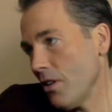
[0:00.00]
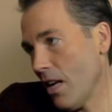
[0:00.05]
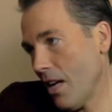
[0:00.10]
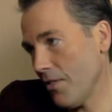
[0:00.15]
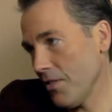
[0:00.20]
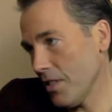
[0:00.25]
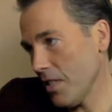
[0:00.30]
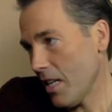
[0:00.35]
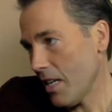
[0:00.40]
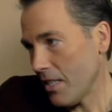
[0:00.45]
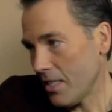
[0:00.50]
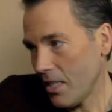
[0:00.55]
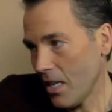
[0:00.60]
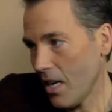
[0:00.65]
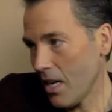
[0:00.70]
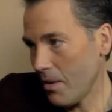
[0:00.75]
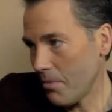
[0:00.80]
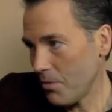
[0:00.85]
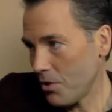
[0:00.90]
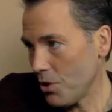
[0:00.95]
have a lot of
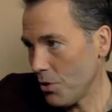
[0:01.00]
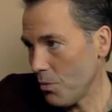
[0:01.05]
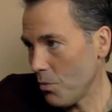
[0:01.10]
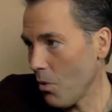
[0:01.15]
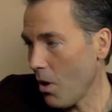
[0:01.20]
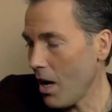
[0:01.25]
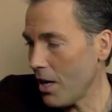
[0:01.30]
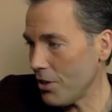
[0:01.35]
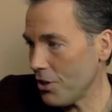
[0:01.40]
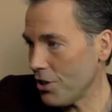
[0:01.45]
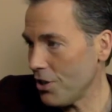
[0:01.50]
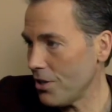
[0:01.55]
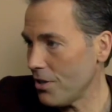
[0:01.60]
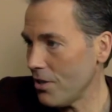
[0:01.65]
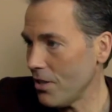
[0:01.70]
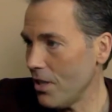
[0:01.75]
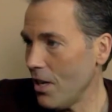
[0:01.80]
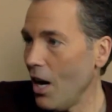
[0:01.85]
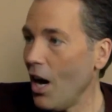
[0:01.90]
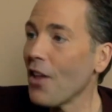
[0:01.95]
time to watch
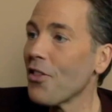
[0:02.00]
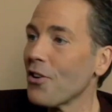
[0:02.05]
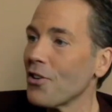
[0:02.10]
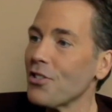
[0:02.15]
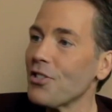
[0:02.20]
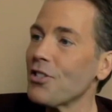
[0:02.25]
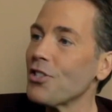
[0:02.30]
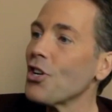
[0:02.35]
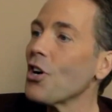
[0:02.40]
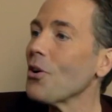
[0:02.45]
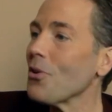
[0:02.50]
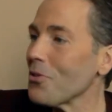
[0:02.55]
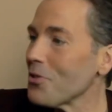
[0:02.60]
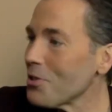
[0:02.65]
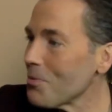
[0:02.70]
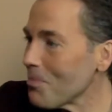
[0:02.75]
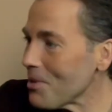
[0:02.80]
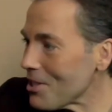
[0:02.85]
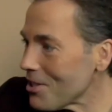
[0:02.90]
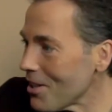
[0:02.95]
other shows
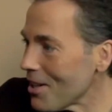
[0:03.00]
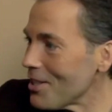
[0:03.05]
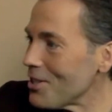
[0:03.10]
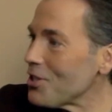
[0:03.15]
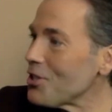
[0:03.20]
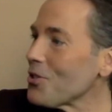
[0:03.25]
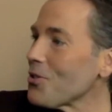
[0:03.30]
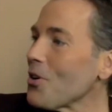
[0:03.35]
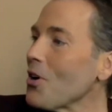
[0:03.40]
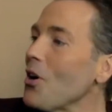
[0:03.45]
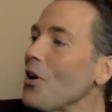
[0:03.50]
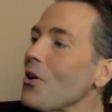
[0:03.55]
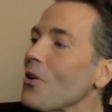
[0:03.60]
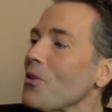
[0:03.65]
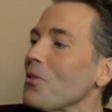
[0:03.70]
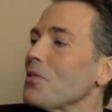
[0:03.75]
besides your own.